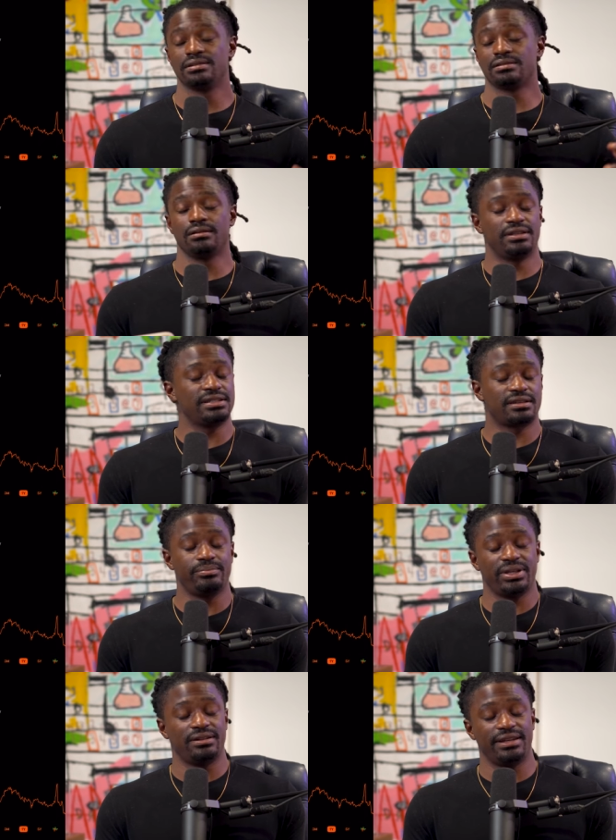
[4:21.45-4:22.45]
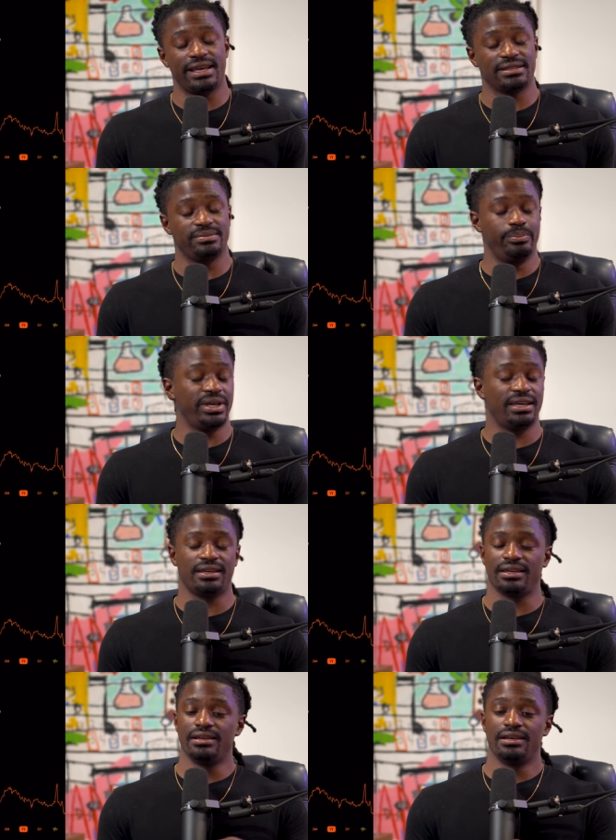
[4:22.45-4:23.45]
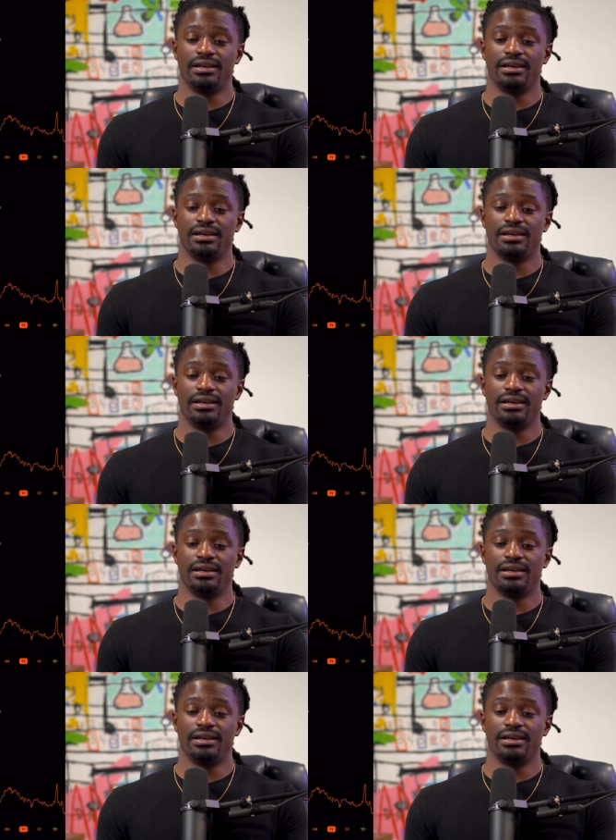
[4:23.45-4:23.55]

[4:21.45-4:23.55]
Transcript: So this could be the next big